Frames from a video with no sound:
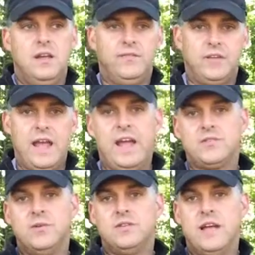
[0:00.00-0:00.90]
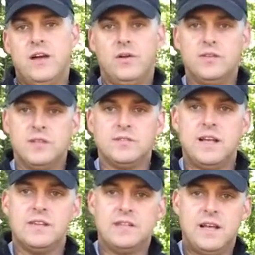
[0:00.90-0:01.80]
If the gas runs out or it sits
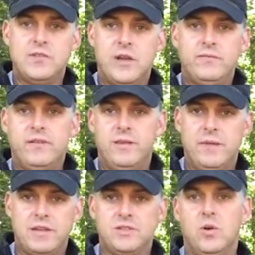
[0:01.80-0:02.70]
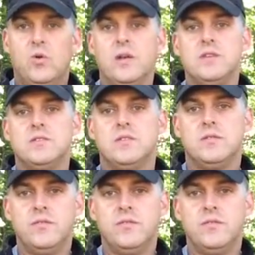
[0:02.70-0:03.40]
outside, it makes noise.